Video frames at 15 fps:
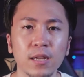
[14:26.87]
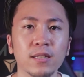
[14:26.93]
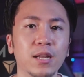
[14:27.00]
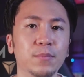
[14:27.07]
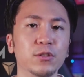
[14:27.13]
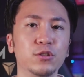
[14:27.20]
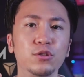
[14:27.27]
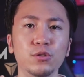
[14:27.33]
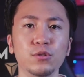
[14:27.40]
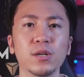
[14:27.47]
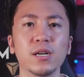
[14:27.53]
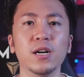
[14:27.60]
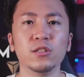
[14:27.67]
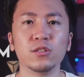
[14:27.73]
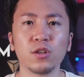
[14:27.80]
Number
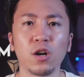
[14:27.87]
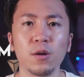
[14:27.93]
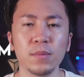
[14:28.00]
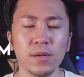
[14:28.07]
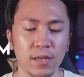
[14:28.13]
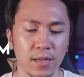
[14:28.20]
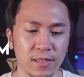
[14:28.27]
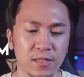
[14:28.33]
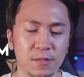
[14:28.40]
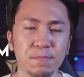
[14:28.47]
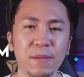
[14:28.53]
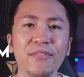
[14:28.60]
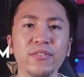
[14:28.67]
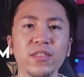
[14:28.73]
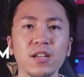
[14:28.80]
2, adopt a
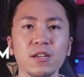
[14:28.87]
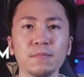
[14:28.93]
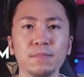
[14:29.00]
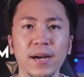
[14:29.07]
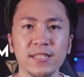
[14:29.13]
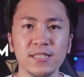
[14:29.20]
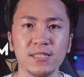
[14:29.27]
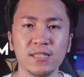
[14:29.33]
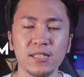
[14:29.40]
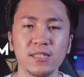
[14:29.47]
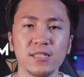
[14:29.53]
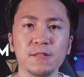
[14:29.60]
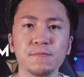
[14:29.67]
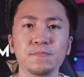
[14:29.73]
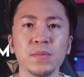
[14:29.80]
spending by
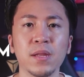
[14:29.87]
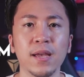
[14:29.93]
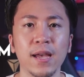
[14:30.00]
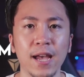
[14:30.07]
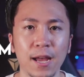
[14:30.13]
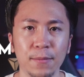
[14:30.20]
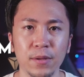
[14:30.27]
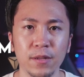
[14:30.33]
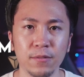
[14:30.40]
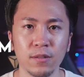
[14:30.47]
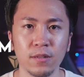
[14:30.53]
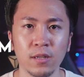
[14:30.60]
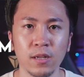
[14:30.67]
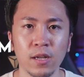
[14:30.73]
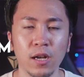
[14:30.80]
system habit.
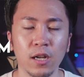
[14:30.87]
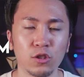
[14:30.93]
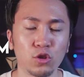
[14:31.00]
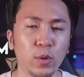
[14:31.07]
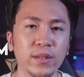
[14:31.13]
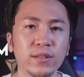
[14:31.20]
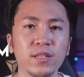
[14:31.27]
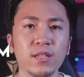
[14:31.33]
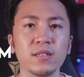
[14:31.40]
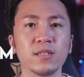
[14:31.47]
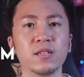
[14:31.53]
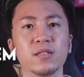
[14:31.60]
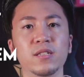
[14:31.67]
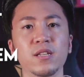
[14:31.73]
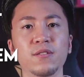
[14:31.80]
A
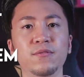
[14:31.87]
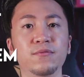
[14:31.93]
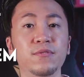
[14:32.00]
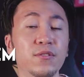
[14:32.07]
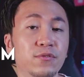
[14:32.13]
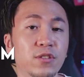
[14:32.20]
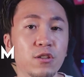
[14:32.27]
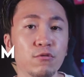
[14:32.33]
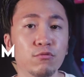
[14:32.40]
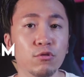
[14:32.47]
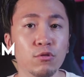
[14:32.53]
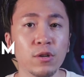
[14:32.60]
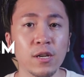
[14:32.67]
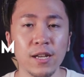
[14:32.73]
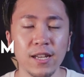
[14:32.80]
20-30-50
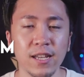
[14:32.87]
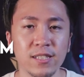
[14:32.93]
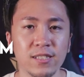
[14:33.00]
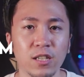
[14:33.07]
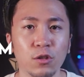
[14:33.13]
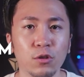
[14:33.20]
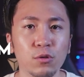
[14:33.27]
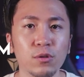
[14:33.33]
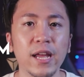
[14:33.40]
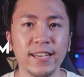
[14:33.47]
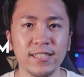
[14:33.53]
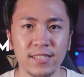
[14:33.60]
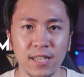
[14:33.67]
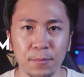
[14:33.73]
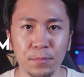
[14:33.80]
rule is a good
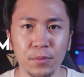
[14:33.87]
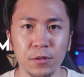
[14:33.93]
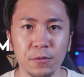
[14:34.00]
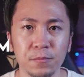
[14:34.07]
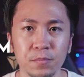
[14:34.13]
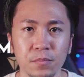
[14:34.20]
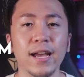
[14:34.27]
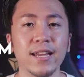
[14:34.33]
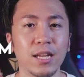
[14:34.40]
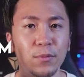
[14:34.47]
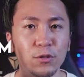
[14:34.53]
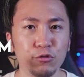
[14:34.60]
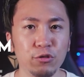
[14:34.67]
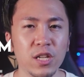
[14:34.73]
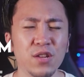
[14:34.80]
example. And
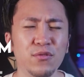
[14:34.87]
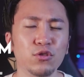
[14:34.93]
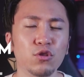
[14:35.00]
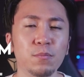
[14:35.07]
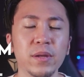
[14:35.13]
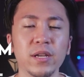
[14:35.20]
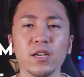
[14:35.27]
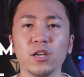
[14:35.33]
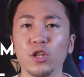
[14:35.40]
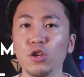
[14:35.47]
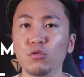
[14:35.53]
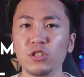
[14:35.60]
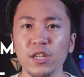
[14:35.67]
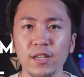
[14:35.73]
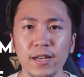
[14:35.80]
number 3, if you don't make a
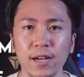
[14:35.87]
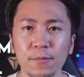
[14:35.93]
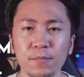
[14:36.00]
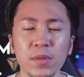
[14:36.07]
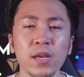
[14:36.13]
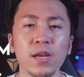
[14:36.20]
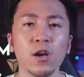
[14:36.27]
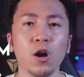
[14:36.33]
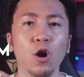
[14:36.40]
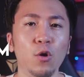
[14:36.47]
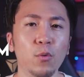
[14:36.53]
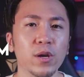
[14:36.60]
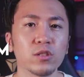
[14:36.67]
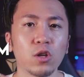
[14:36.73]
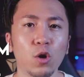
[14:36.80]
huge income,
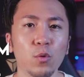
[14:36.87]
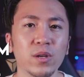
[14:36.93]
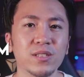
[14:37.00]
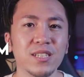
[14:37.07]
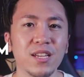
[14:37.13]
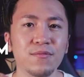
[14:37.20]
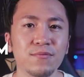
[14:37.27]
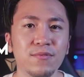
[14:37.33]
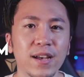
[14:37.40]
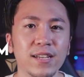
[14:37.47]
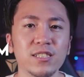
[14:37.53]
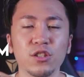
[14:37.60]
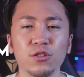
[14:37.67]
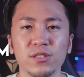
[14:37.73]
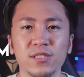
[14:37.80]
always
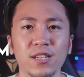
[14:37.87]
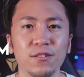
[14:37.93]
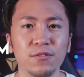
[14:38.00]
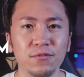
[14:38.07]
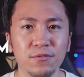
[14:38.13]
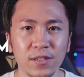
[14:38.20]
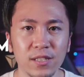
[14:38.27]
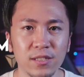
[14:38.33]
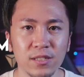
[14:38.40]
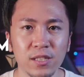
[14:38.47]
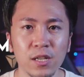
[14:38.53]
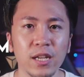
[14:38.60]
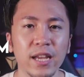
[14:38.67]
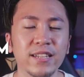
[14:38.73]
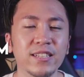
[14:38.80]
invest in yourself
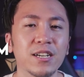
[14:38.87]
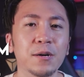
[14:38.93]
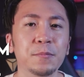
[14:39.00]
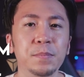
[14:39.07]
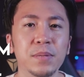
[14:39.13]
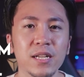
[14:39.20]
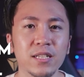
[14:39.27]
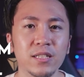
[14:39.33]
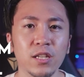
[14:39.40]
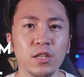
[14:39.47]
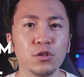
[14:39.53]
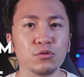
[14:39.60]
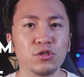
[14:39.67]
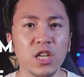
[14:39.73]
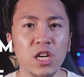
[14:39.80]
first, in the ability
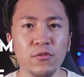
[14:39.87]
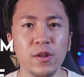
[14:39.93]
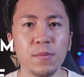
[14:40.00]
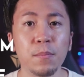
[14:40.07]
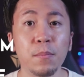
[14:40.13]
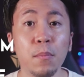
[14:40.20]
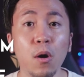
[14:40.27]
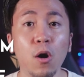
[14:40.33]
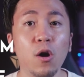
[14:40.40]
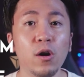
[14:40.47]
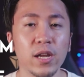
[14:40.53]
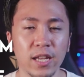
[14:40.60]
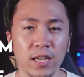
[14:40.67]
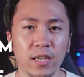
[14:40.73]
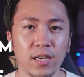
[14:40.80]
to generate
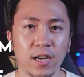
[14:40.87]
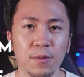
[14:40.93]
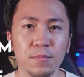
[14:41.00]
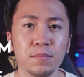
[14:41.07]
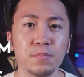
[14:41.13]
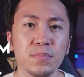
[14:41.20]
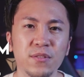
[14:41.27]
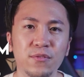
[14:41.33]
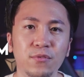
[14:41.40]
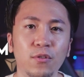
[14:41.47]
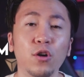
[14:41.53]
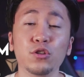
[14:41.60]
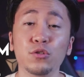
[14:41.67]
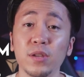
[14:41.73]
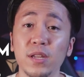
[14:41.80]
more income
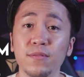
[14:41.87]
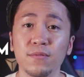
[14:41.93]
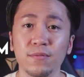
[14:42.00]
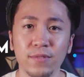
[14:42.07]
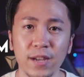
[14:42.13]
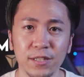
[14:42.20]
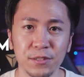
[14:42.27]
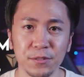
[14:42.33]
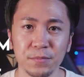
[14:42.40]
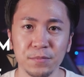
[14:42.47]
before you invest.